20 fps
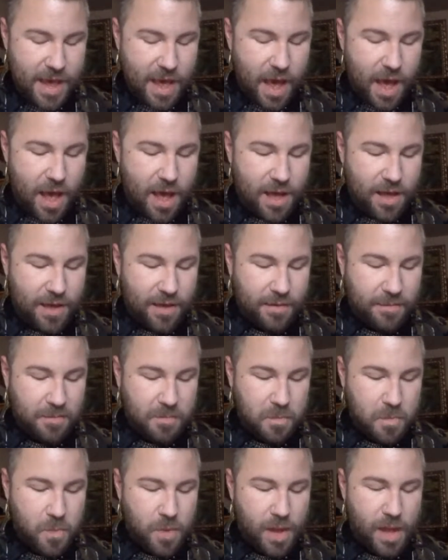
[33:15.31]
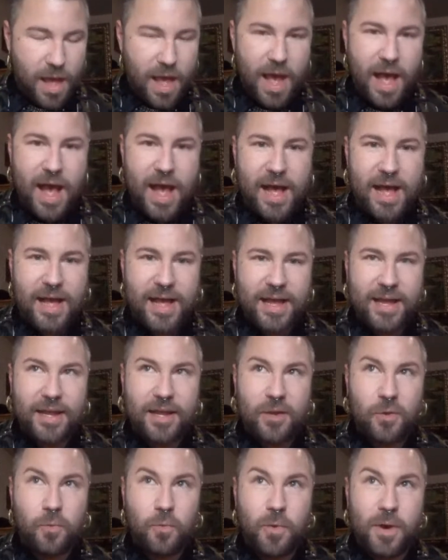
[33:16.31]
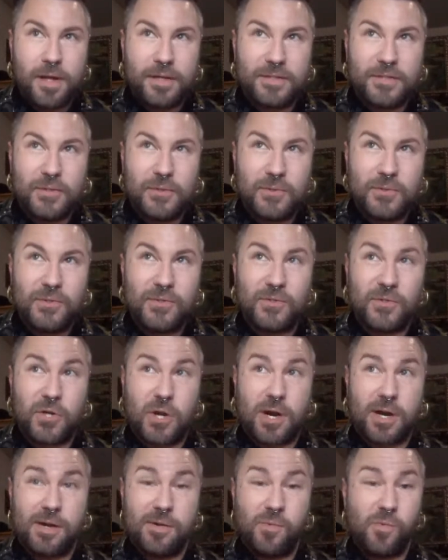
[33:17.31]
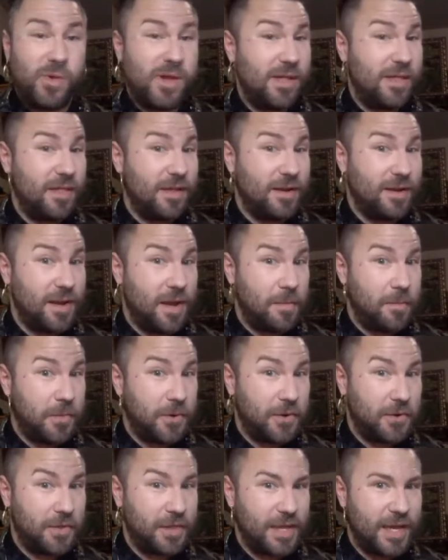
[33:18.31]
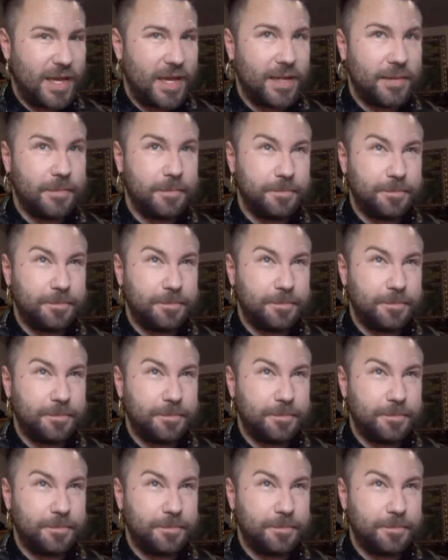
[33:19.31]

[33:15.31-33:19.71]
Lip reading: I want to start with a number that